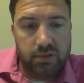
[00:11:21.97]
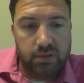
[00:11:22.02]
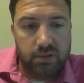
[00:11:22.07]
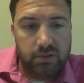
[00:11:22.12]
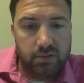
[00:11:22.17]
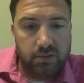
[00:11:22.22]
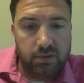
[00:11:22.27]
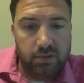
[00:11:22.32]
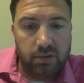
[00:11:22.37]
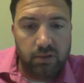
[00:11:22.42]

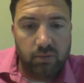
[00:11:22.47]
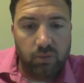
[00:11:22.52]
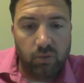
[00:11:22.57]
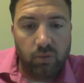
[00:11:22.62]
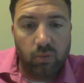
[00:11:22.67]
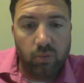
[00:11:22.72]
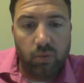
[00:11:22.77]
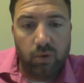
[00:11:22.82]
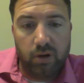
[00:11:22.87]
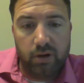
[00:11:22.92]
or
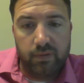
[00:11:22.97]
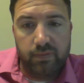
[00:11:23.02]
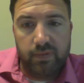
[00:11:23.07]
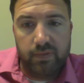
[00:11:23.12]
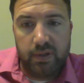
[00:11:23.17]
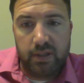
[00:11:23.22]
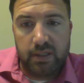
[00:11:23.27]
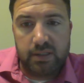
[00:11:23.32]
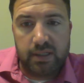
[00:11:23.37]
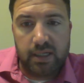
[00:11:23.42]
one of
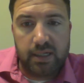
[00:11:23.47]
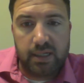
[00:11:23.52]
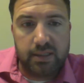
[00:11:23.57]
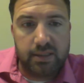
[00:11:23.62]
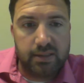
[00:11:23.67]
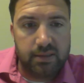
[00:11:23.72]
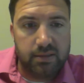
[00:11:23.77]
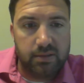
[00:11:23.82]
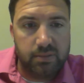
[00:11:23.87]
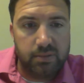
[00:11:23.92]
the exact
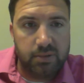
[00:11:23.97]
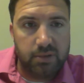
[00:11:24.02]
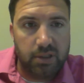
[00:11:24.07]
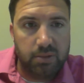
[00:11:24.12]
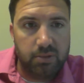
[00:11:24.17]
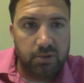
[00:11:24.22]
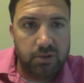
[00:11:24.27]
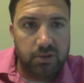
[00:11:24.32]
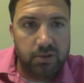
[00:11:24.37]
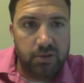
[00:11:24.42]
systems
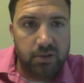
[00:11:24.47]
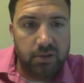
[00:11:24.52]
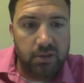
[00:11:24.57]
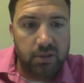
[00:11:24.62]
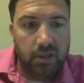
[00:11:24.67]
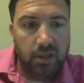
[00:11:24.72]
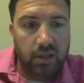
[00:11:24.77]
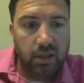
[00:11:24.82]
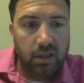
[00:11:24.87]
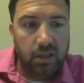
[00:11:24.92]
I'm using
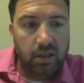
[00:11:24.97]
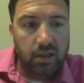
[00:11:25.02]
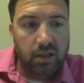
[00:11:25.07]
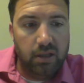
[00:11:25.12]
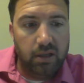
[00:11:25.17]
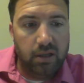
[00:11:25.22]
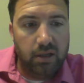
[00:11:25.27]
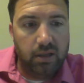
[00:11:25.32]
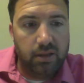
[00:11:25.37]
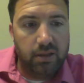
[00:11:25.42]

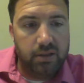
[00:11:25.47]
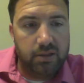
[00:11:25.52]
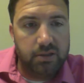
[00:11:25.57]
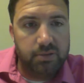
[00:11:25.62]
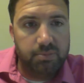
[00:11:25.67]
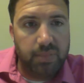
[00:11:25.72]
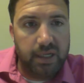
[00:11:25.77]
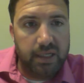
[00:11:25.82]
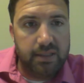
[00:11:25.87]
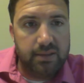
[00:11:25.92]
that's
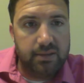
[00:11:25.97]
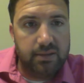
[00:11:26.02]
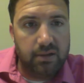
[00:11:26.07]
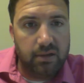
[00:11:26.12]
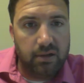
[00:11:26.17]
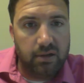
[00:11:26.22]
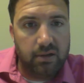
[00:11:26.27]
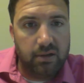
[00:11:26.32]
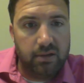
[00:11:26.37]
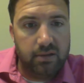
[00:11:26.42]
based
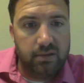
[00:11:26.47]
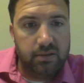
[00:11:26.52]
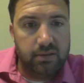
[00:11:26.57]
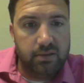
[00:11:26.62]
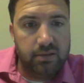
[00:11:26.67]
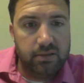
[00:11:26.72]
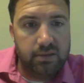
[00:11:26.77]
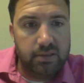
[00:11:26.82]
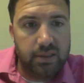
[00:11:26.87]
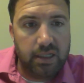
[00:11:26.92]
on
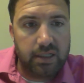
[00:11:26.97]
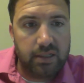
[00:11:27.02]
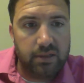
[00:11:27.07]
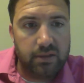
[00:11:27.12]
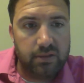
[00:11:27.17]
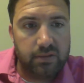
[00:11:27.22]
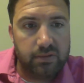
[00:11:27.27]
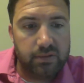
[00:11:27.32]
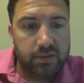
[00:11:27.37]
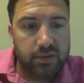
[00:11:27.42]

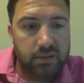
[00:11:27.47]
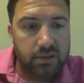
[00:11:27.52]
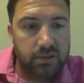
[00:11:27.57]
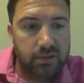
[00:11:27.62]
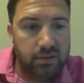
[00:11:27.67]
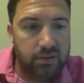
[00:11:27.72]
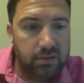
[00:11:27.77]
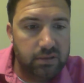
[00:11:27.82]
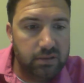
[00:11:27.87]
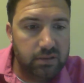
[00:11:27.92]
technicals.
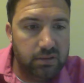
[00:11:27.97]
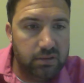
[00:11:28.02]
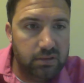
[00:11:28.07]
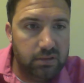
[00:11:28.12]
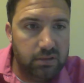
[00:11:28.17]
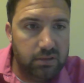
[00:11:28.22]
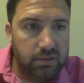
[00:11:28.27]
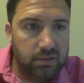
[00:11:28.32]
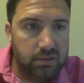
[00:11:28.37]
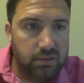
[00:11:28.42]

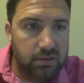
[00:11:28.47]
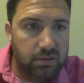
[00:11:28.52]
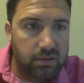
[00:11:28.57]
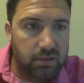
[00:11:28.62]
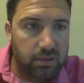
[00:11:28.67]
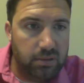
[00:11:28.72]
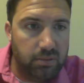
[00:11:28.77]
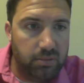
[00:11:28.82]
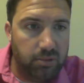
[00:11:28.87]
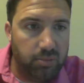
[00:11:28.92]

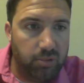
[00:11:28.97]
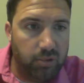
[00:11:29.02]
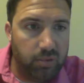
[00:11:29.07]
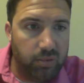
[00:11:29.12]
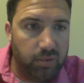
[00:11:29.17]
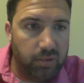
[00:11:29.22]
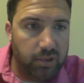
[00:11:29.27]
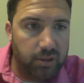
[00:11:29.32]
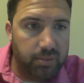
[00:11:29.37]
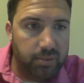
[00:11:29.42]
Let me
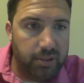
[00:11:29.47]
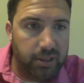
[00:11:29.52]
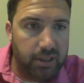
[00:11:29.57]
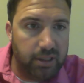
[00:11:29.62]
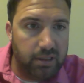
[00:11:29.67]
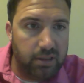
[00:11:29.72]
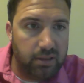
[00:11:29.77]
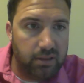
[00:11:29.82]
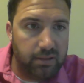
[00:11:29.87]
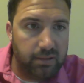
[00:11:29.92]
pull it up
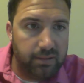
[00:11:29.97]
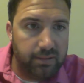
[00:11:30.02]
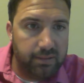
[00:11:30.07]
here.